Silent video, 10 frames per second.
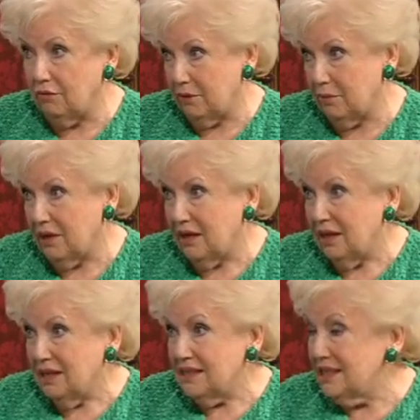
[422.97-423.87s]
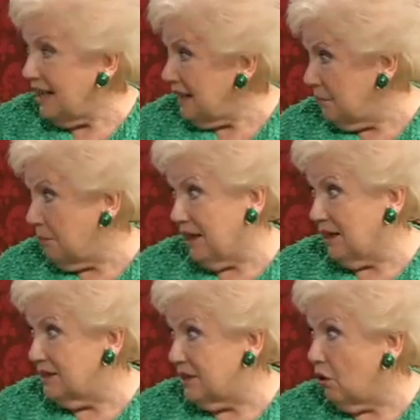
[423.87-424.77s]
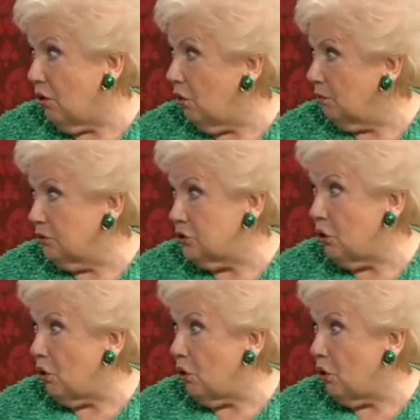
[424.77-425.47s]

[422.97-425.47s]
of them... Psychopaths are almost